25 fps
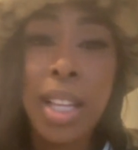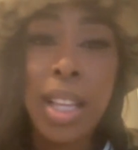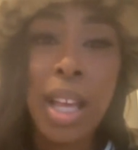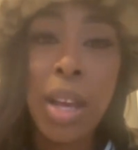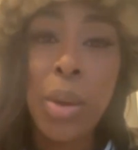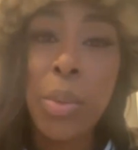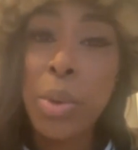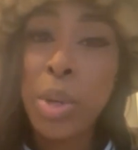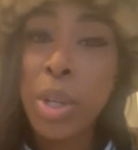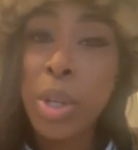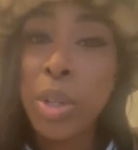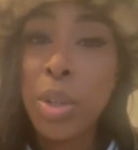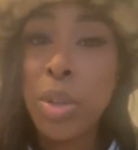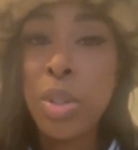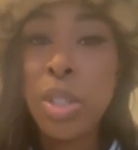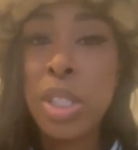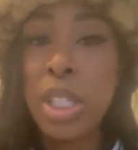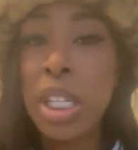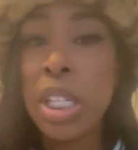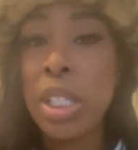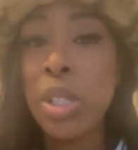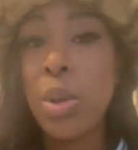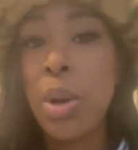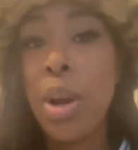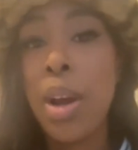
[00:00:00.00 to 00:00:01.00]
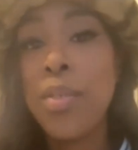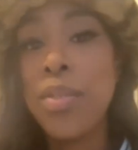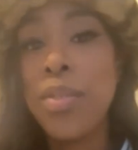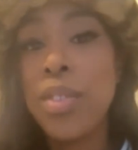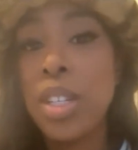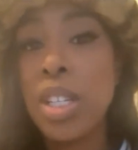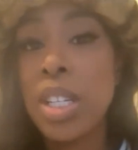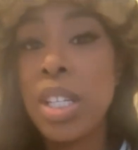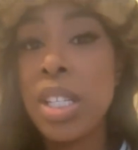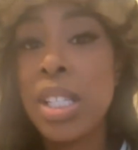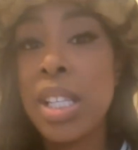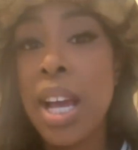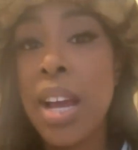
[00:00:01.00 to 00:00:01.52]
just kind of like one of those things
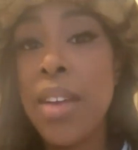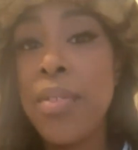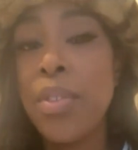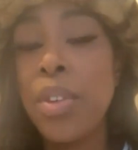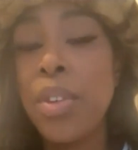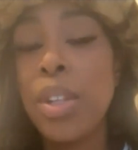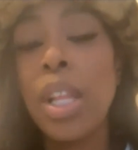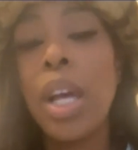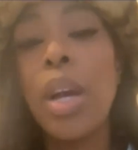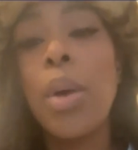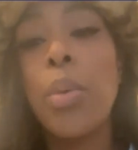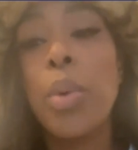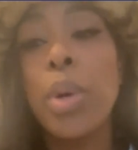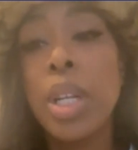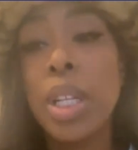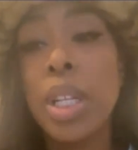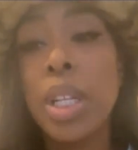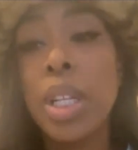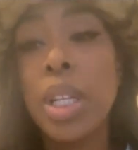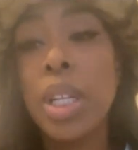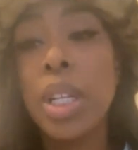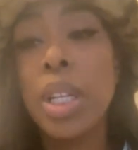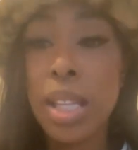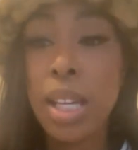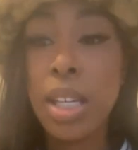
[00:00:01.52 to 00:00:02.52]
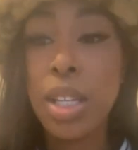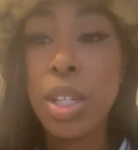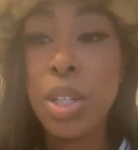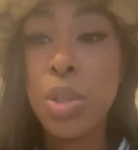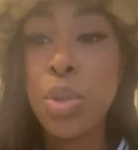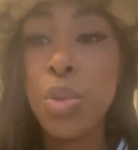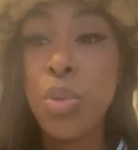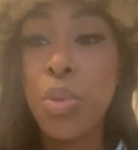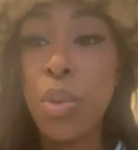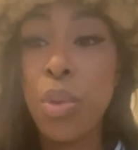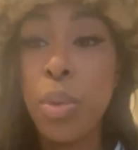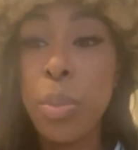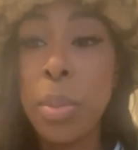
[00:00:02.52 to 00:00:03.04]
where I have to decipher like what it is
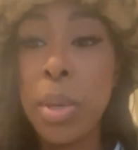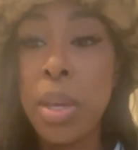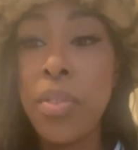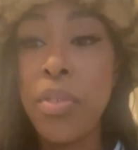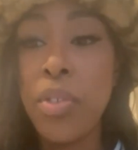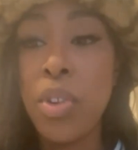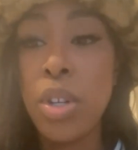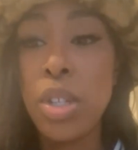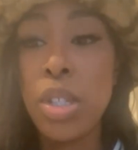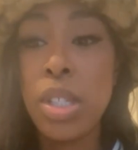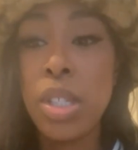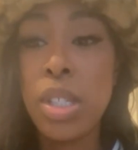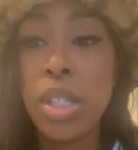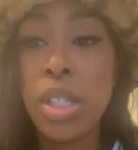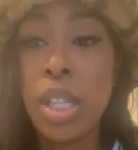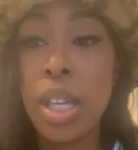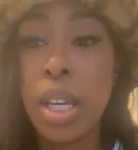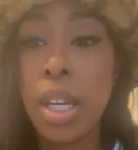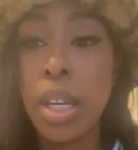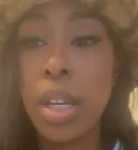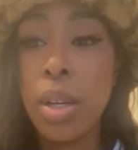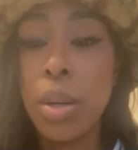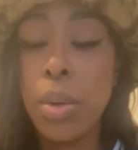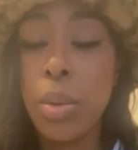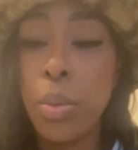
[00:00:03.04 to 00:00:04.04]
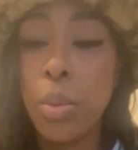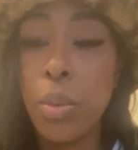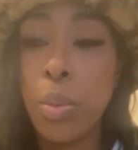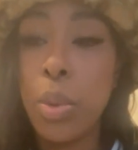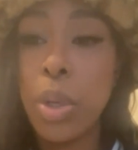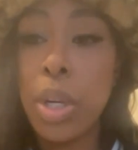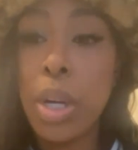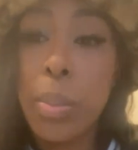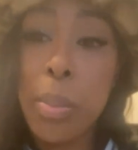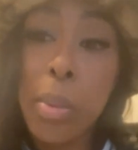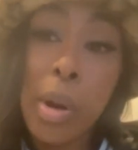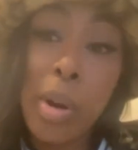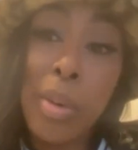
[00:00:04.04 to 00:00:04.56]
they could do for me versus like
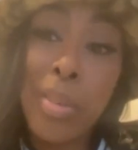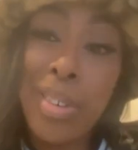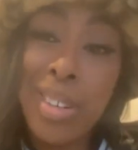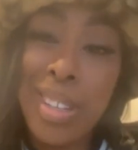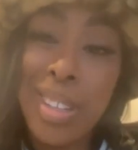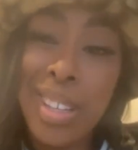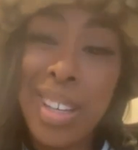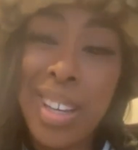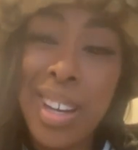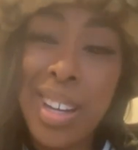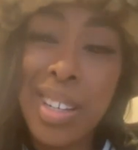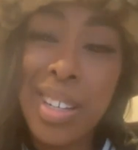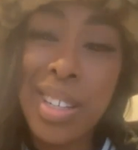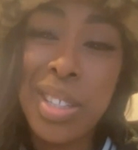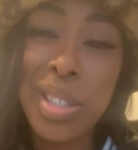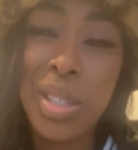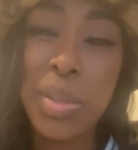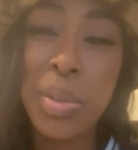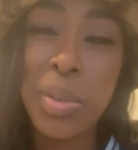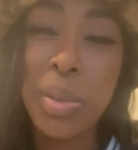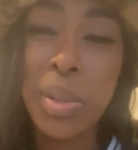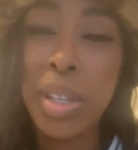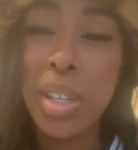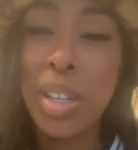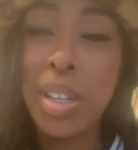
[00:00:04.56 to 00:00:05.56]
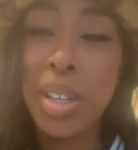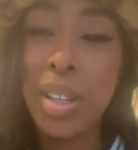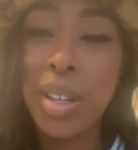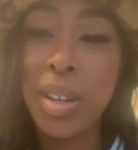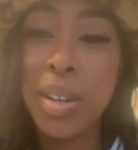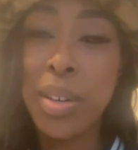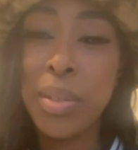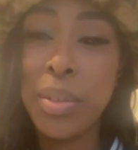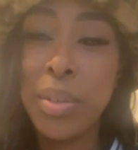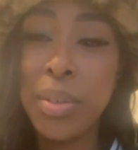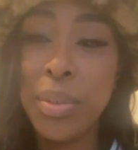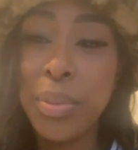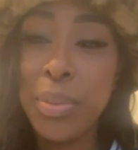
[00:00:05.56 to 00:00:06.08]
what I'm already kind of
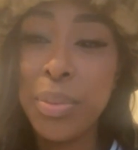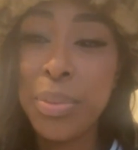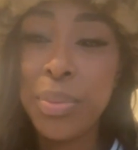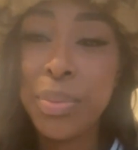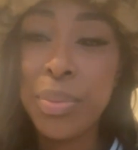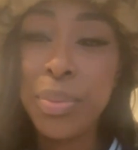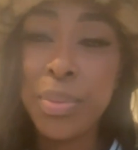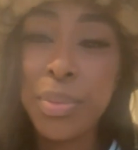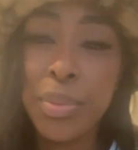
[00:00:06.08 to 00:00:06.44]
doing, you know?